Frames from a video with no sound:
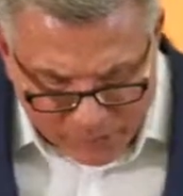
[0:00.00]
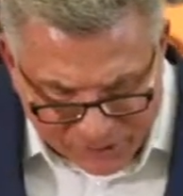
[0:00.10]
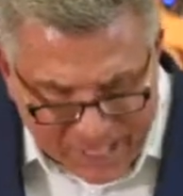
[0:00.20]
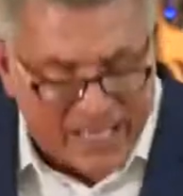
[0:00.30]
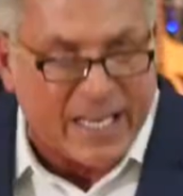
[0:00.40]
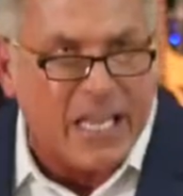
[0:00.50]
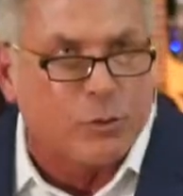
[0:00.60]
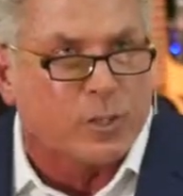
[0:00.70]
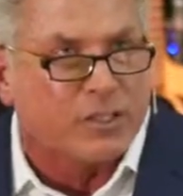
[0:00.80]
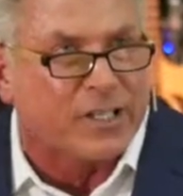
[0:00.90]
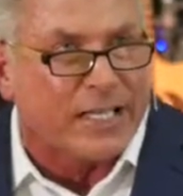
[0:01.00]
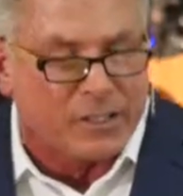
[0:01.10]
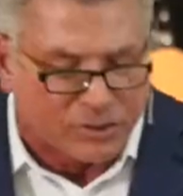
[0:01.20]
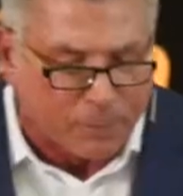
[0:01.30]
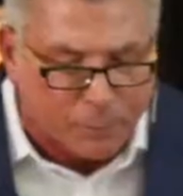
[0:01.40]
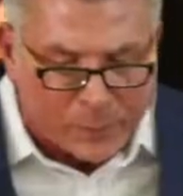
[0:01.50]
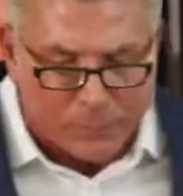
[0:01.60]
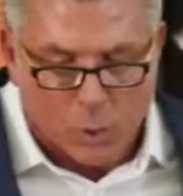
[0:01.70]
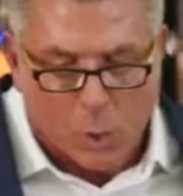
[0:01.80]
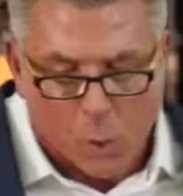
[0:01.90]
The Sanhedrin is like the
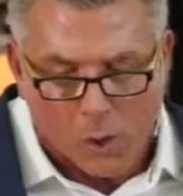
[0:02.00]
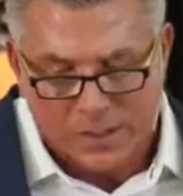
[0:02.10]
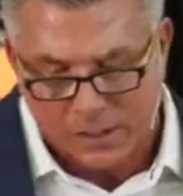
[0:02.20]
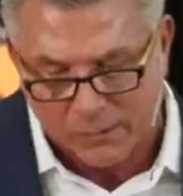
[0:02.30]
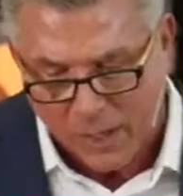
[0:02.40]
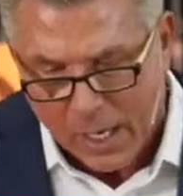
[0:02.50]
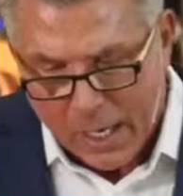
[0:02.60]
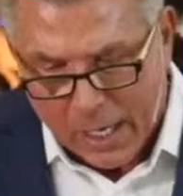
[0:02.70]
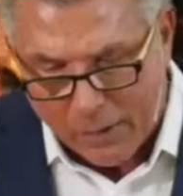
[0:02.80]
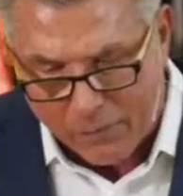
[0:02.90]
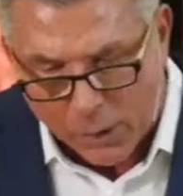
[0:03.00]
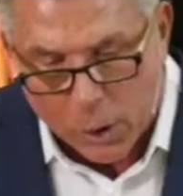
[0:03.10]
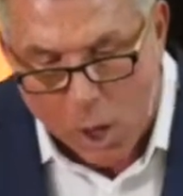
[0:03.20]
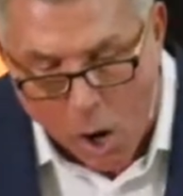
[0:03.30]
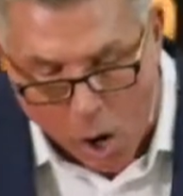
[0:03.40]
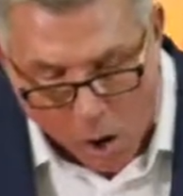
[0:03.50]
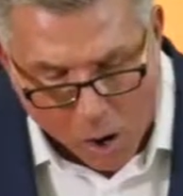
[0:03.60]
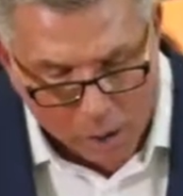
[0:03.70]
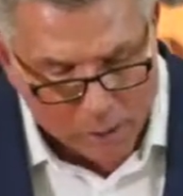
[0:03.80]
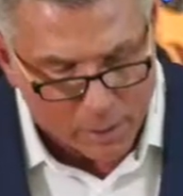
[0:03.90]
Supreme Court of, of the
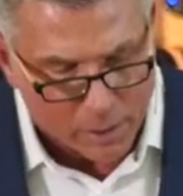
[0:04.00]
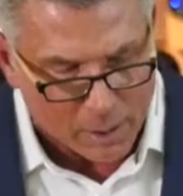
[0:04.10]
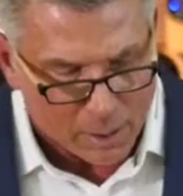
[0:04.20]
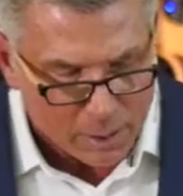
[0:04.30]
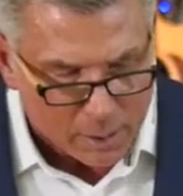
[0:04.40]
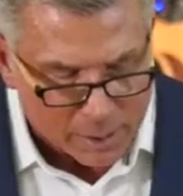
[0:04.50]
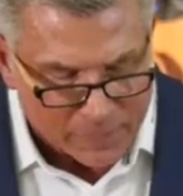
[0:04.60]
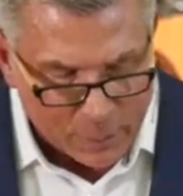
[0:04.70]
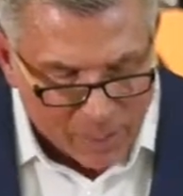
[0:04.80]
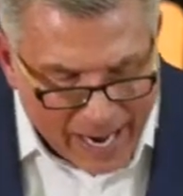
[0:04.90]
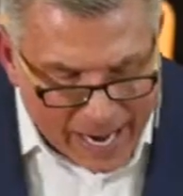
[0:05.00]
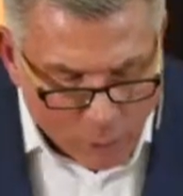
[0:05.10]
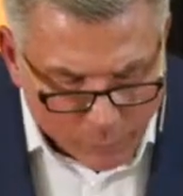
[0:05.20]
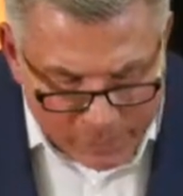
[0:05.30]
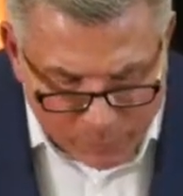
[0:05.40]
law. And they were angry